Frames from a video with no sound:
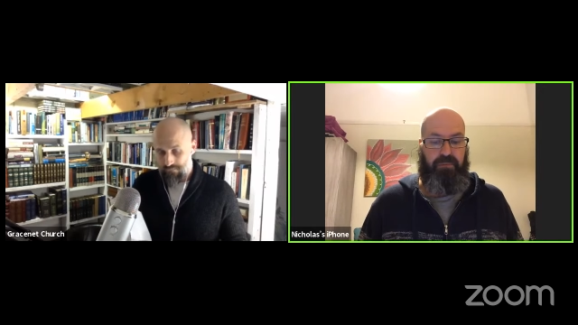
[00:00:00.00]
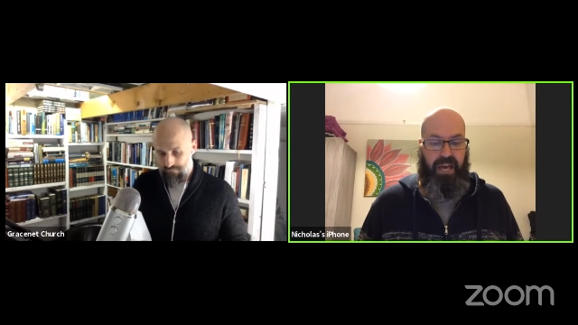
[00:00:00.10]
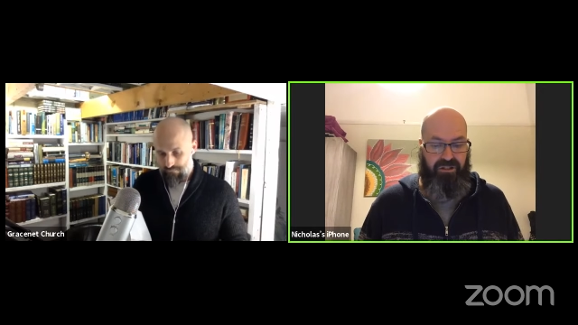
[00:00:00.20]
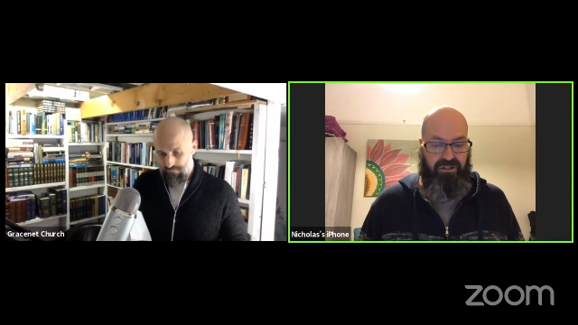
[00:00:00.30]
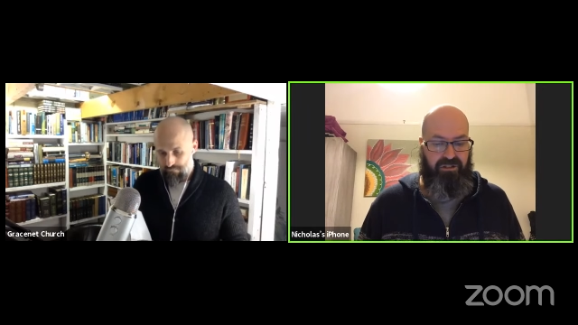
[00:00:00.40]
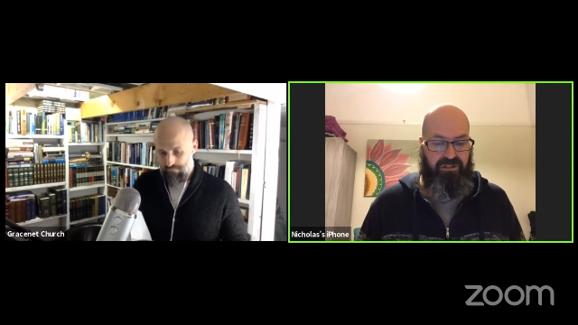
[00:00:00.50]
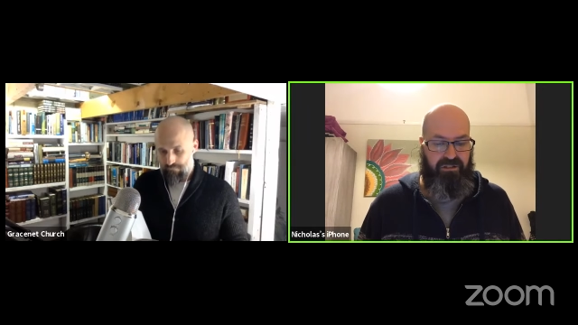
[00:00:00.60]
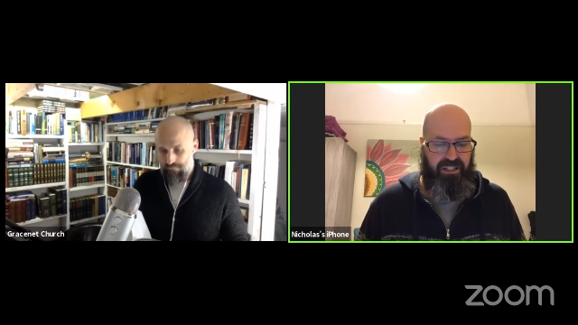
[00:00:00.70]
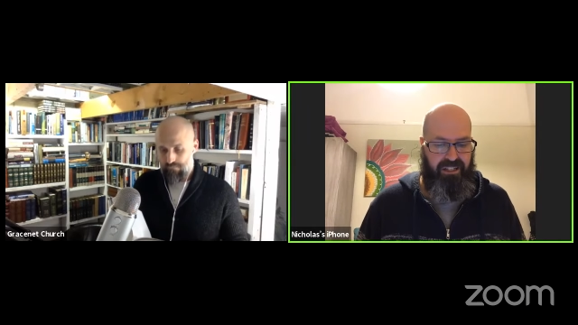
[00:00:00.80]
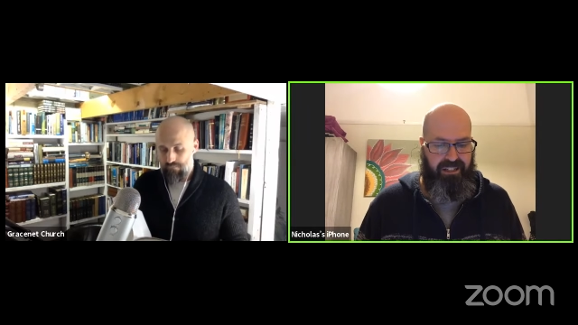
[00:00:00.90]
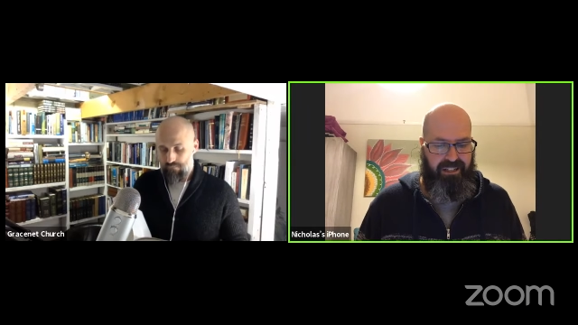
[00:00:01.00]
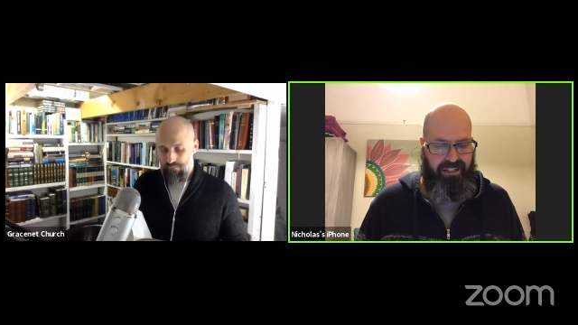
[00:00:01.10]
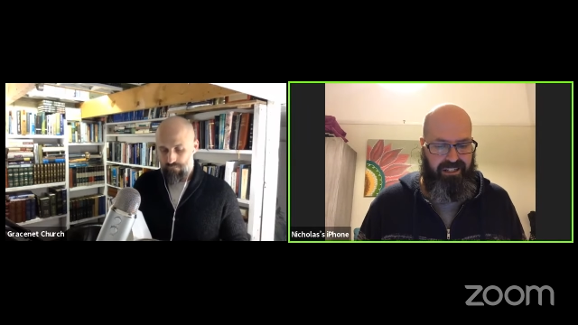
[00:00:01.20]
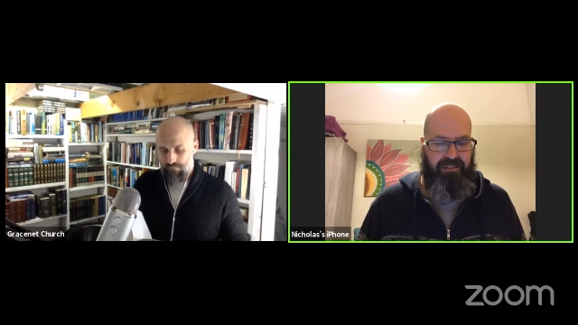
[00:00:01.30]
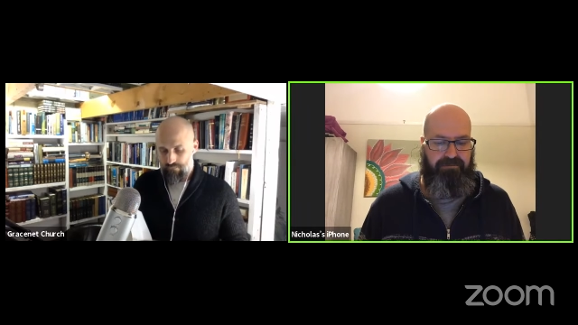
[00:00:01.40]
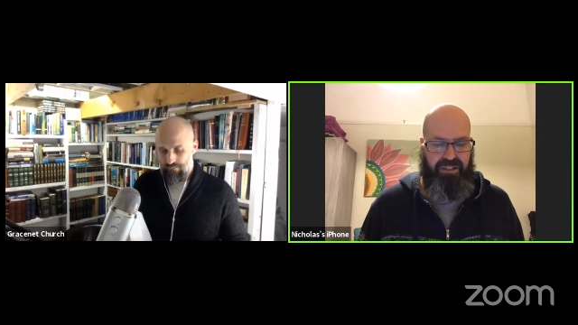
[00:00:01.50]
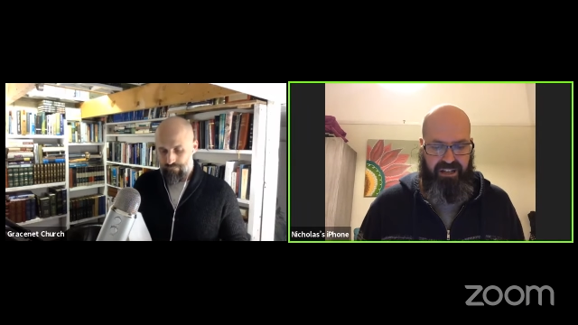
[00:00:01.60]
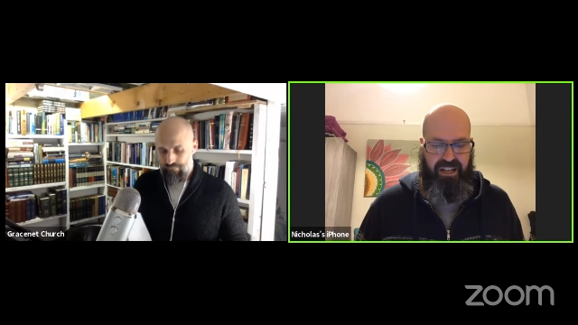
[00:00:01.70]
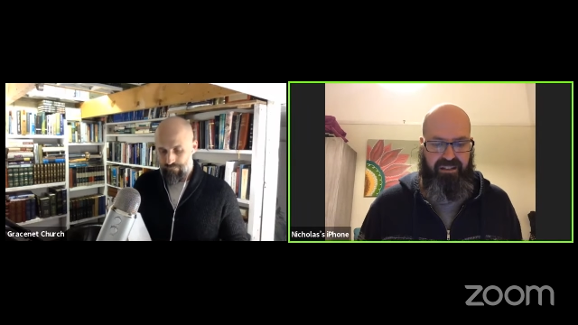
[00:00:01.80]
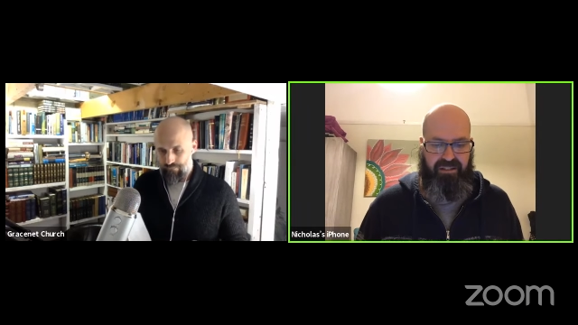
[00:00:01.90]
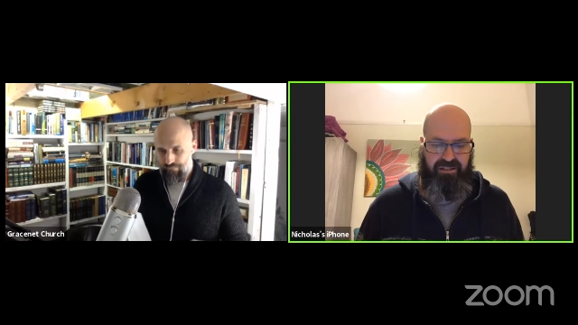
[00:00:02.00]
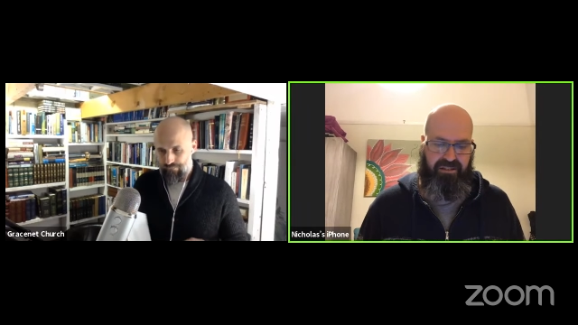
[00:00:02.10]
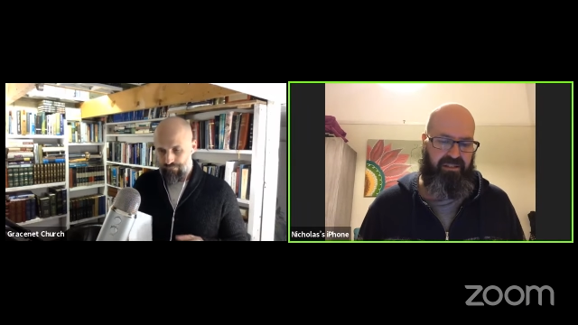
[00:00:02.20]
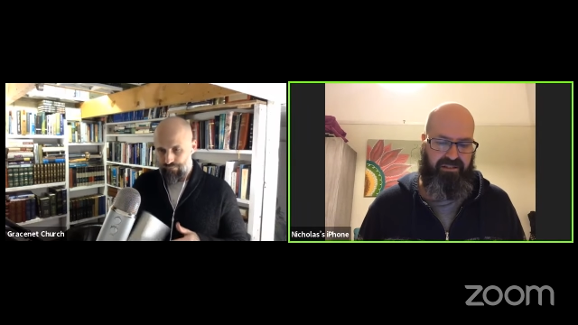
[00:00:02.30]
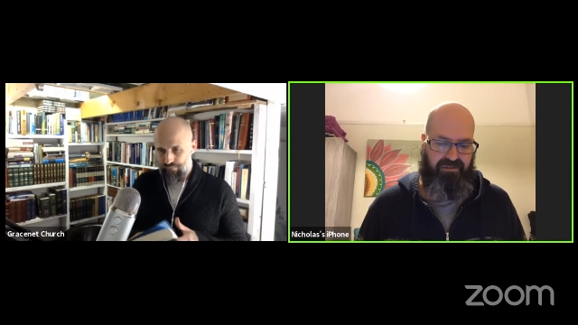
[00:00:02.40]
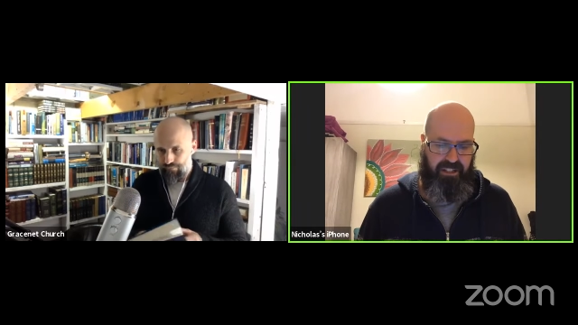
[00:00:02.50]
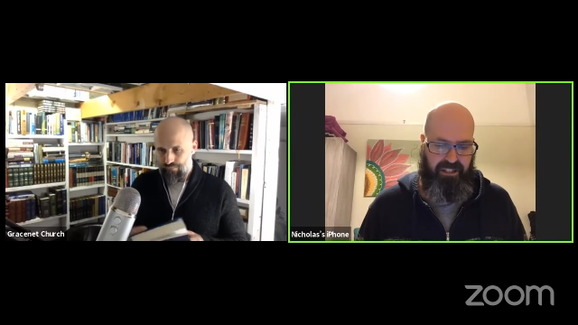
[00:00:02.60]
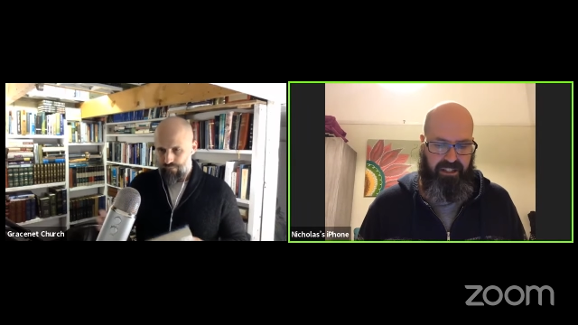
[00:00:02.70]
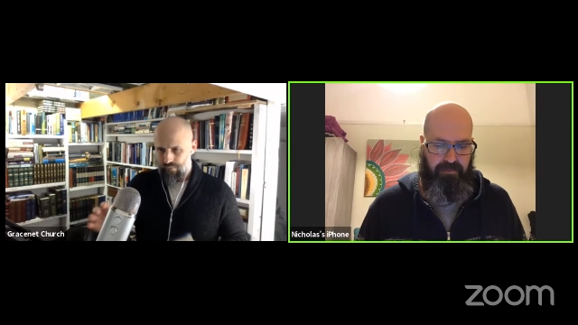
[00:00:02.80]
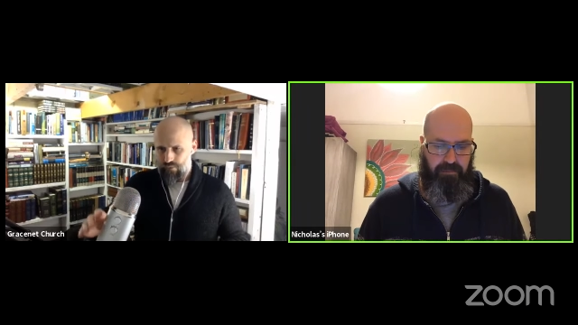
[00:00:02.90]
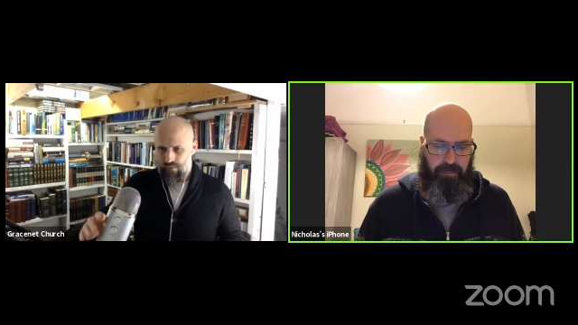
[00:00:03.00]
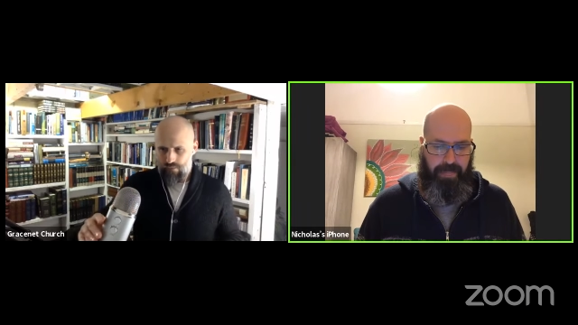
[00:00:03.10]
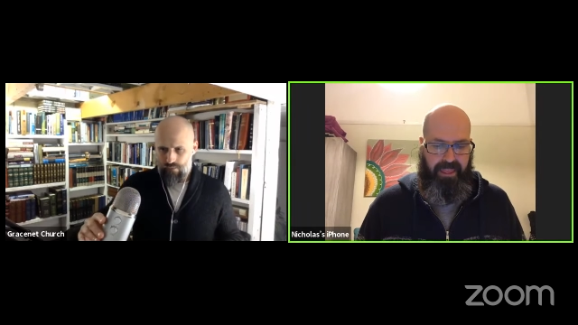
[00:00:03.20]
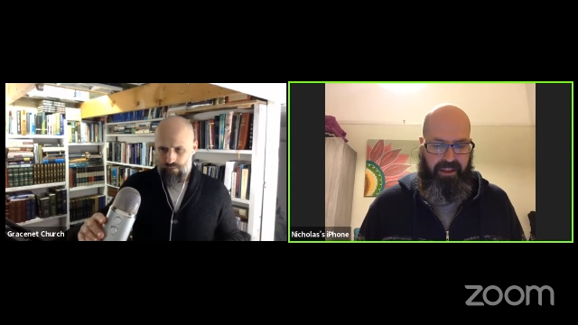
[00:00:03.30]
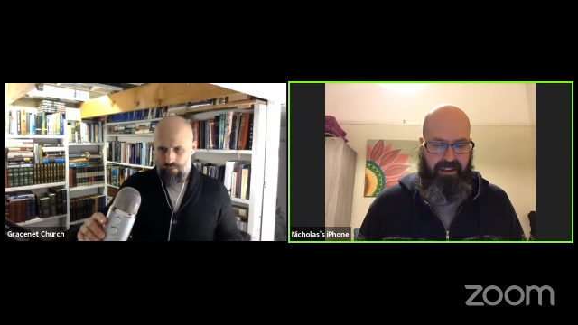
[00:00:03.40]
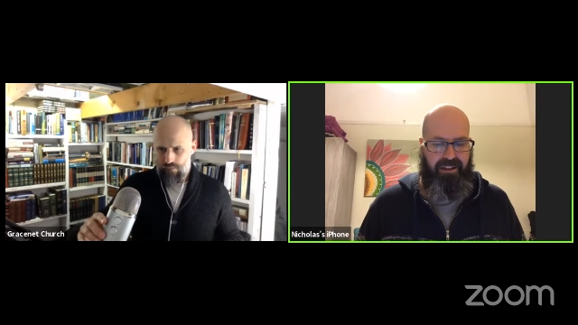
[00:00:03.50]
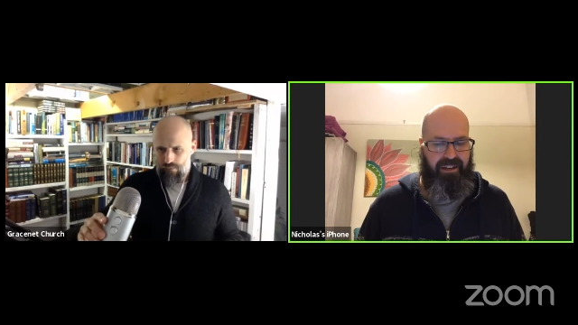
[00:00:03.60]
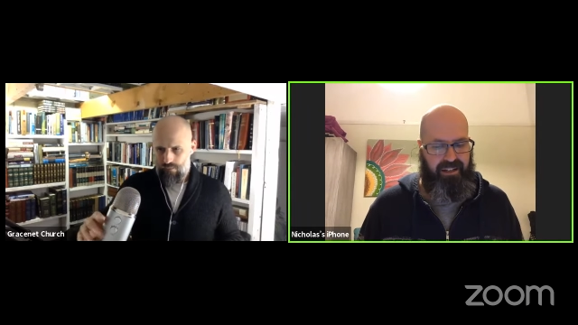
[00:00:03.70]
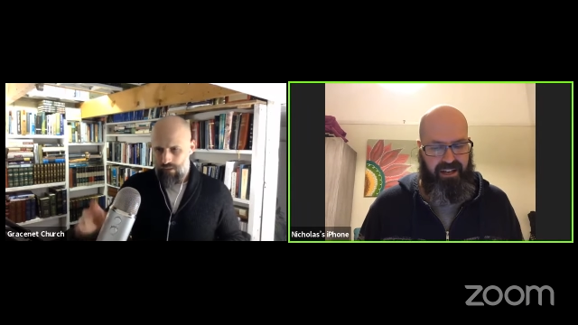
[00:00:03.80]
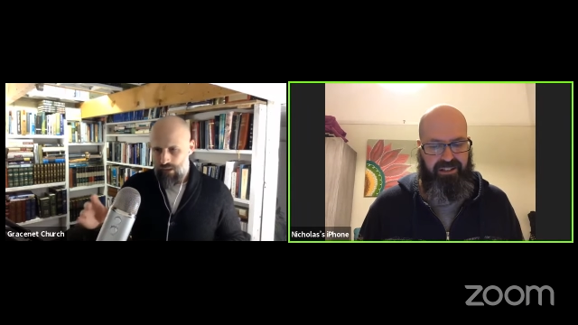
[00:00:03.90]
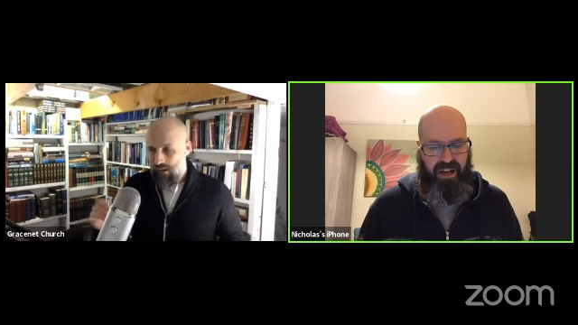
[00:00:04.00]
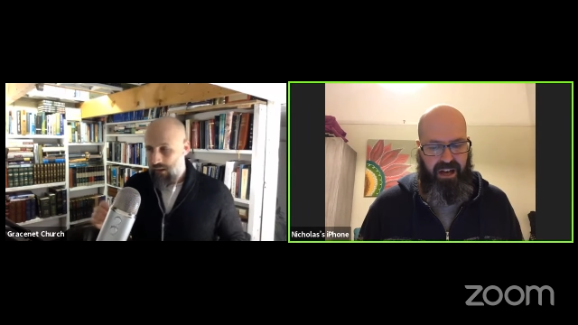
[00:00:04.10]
Speaker 1: to passions, and he possesses his divinity. In us,